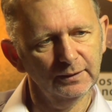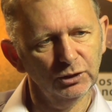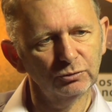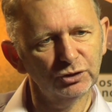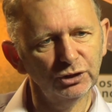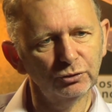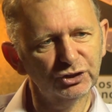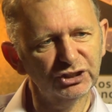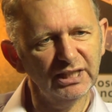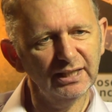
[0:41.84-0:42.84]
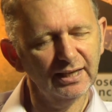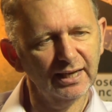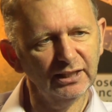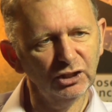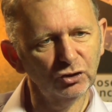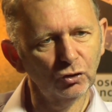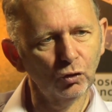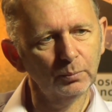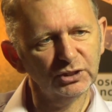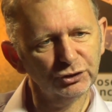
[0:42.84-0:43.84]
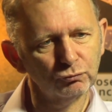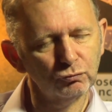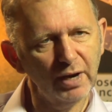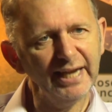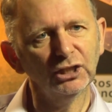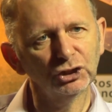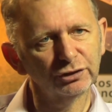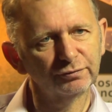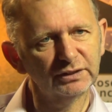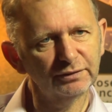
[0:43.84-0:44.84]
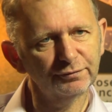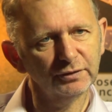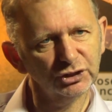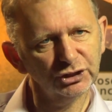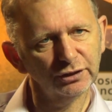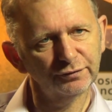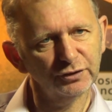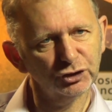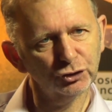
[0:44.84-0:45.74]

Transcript: you, you see an enormous range of different surface